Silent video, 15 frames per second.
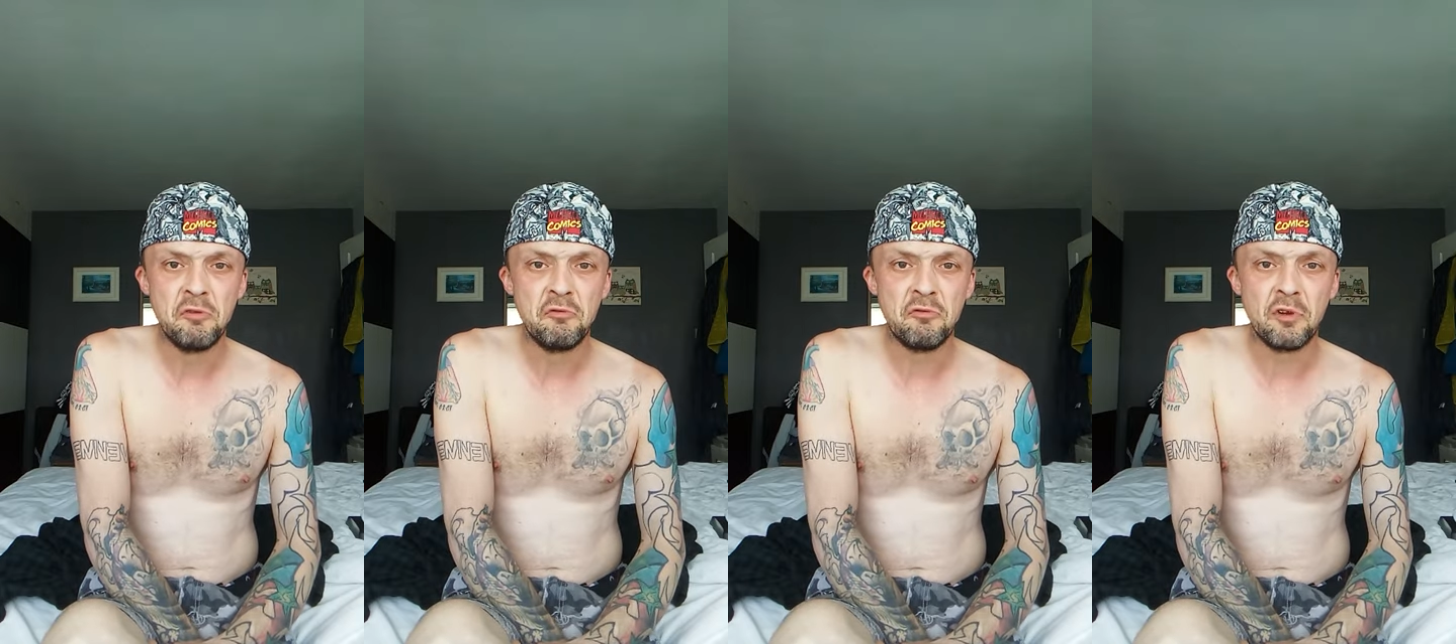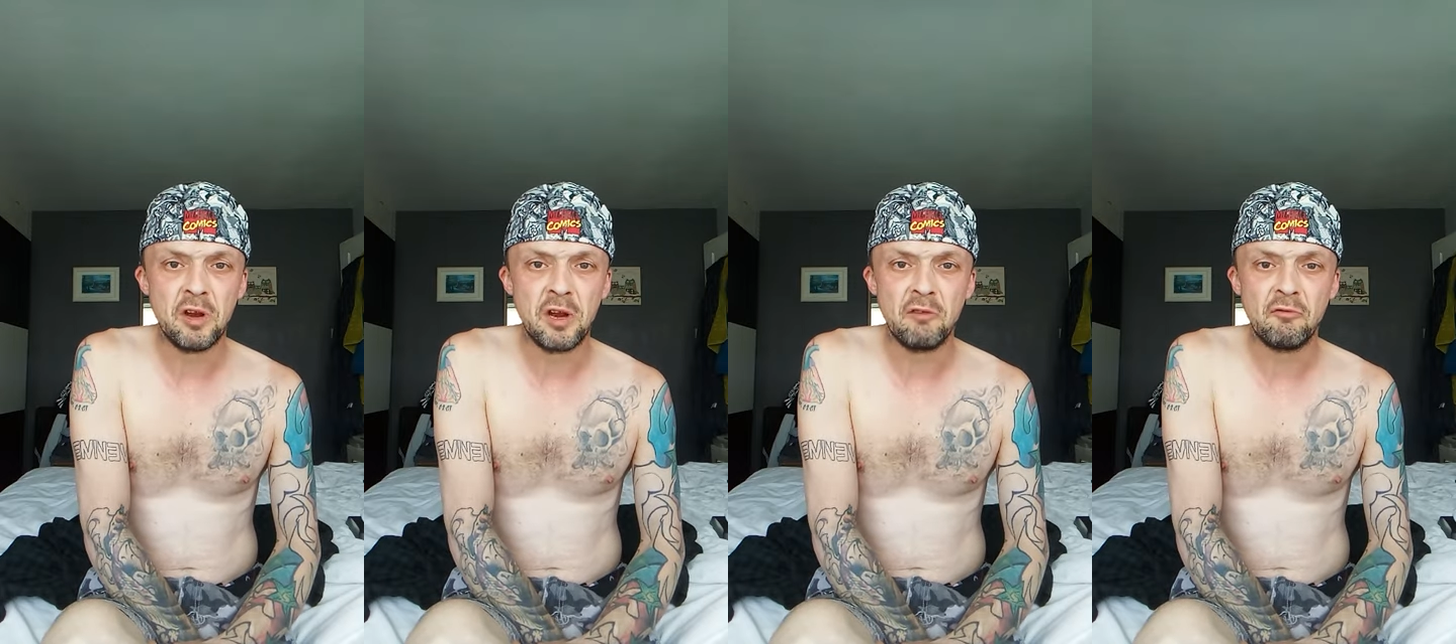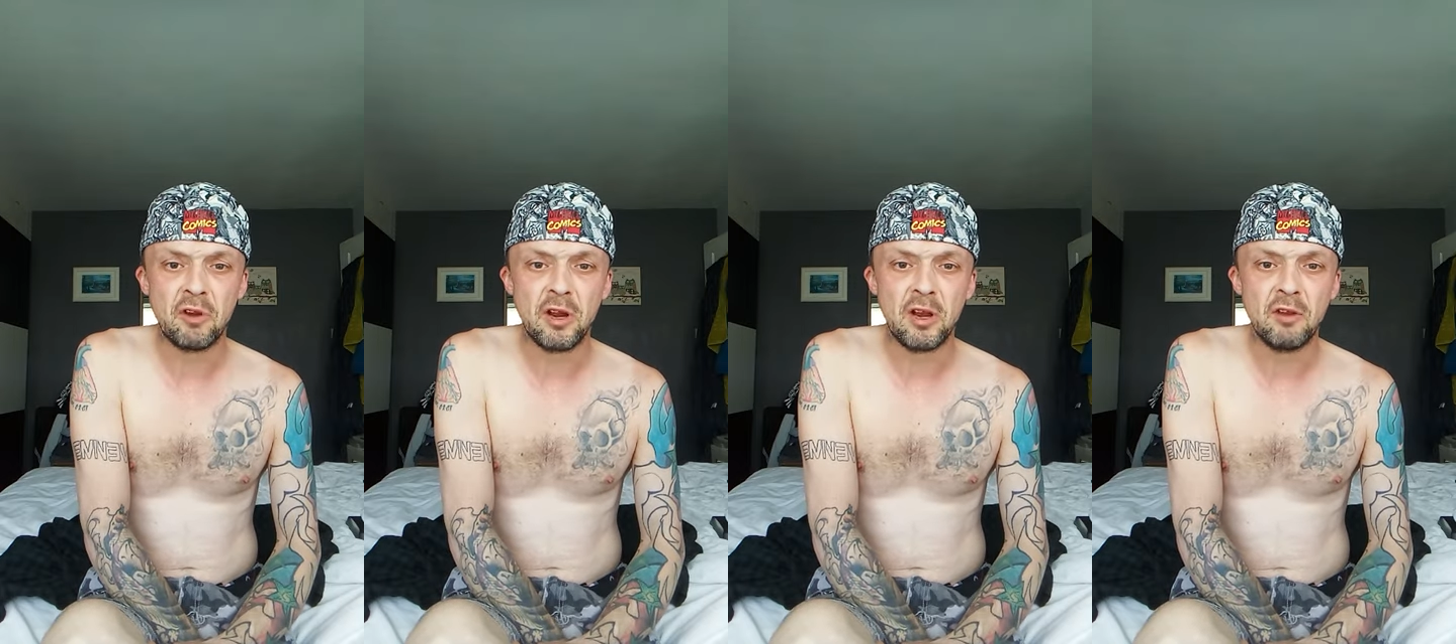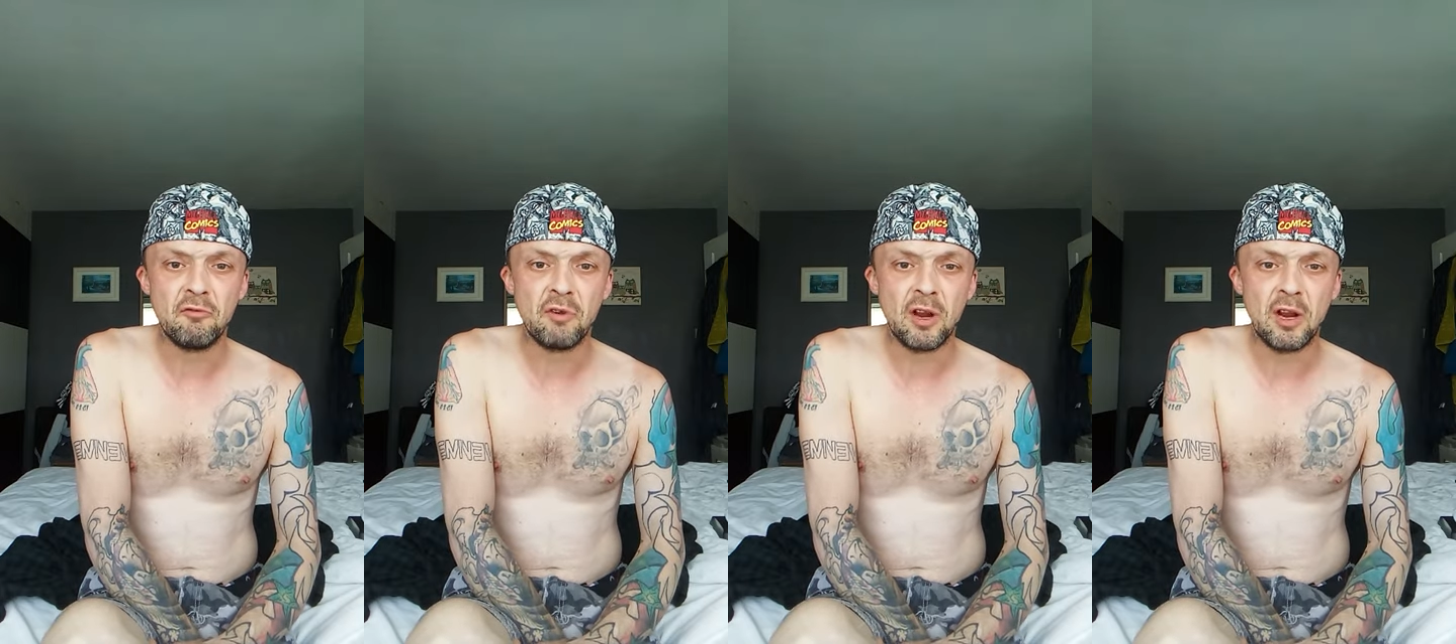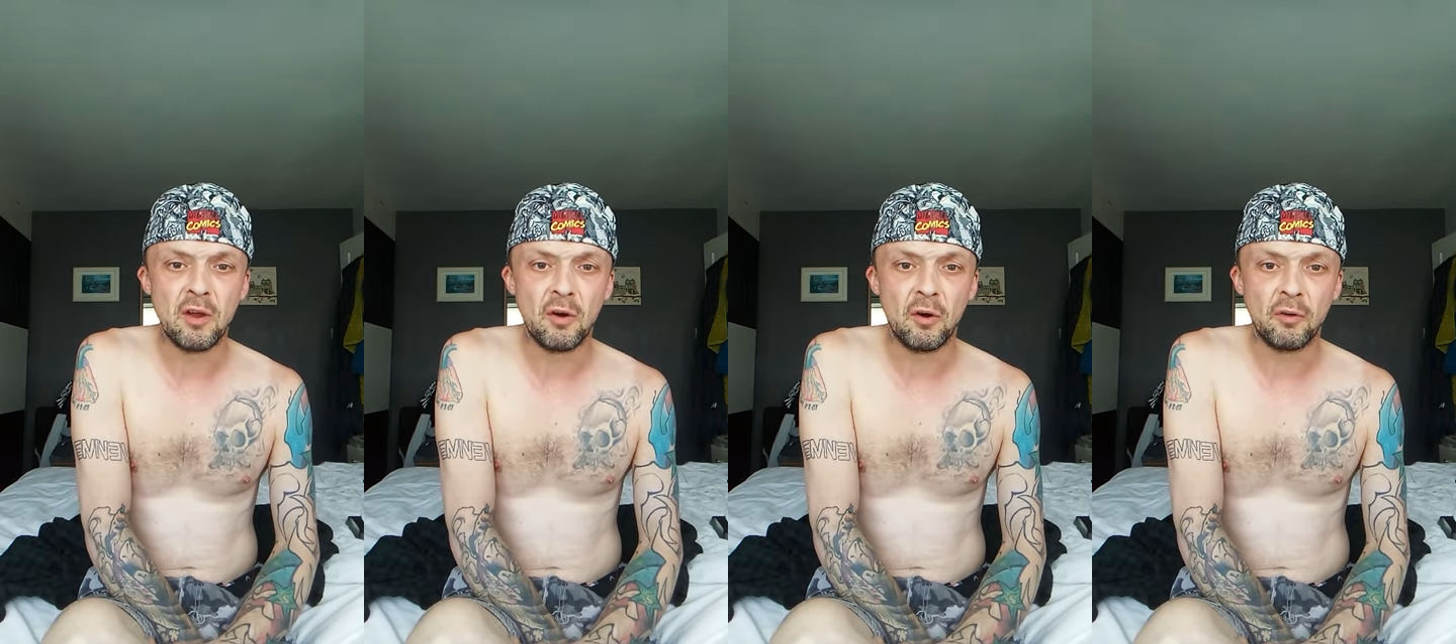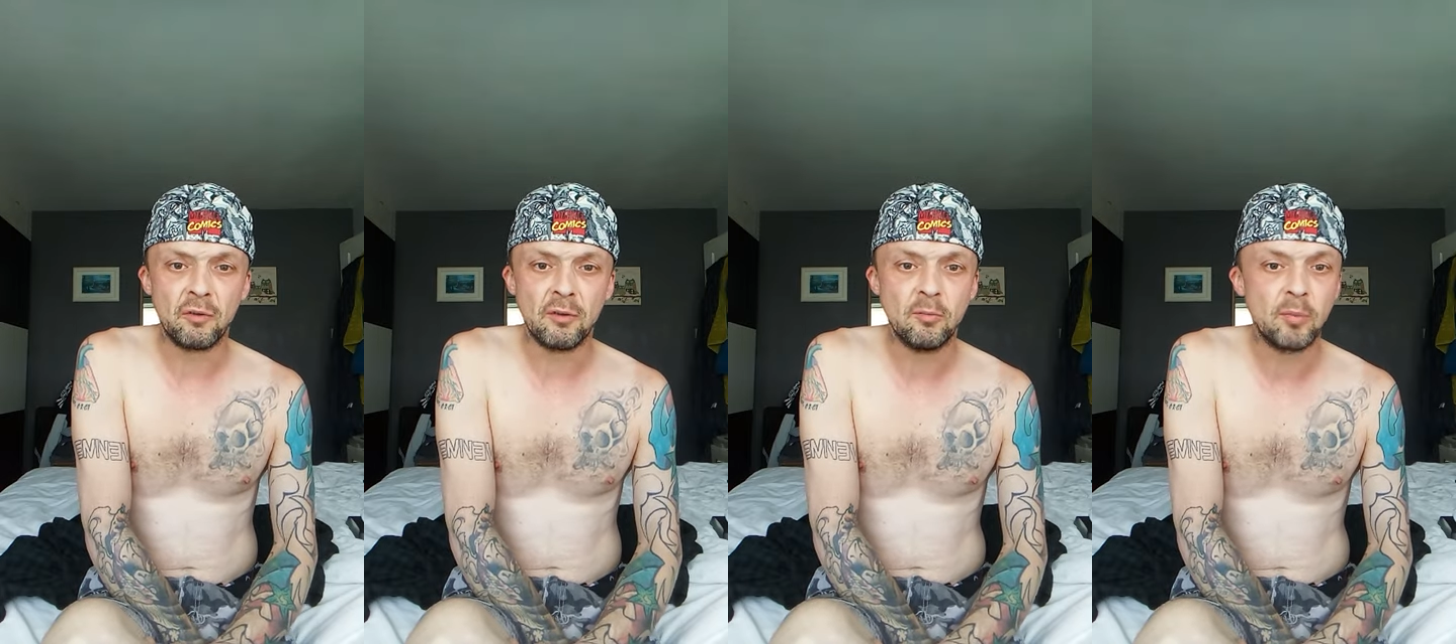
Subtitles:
Really, really, really odd.